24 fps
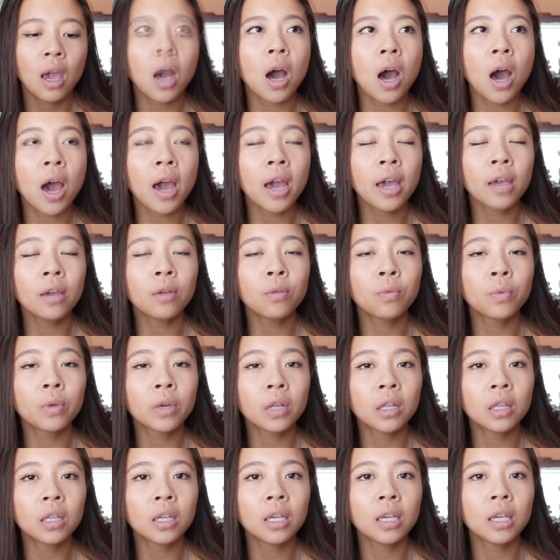I
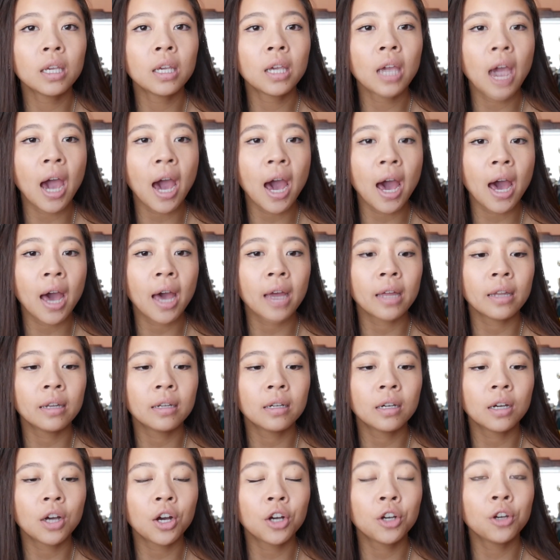really
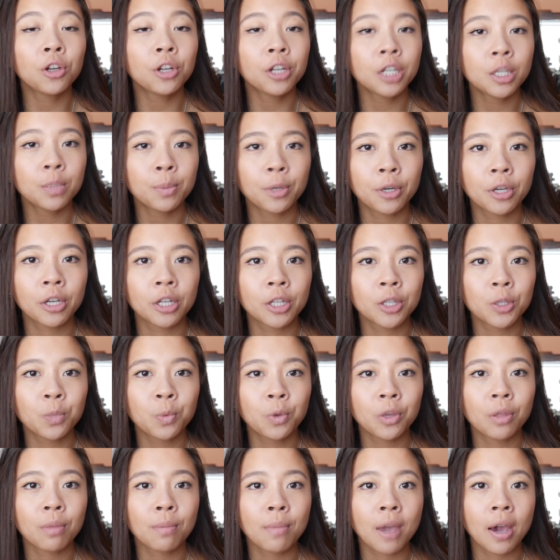had a good experience
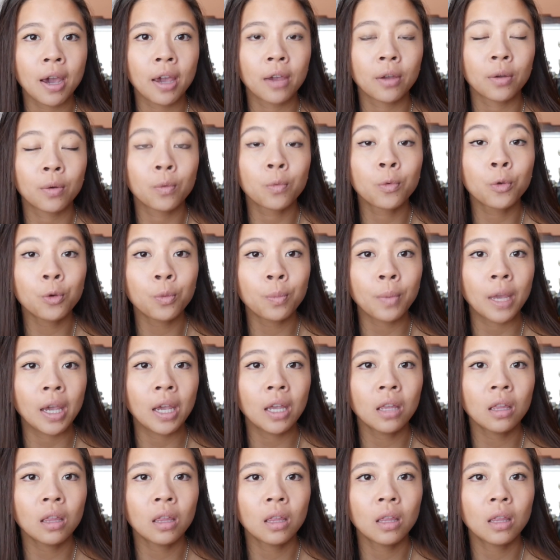with my
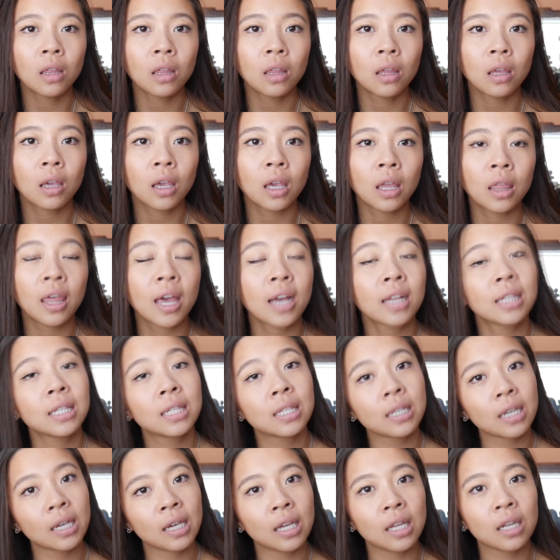roommate in that
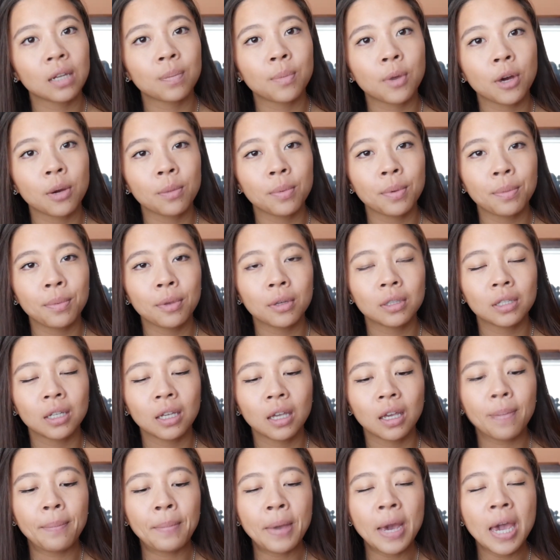second apartment
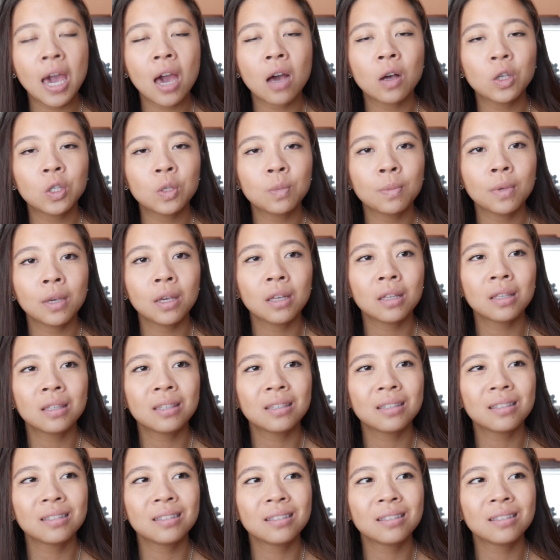building. My housemates,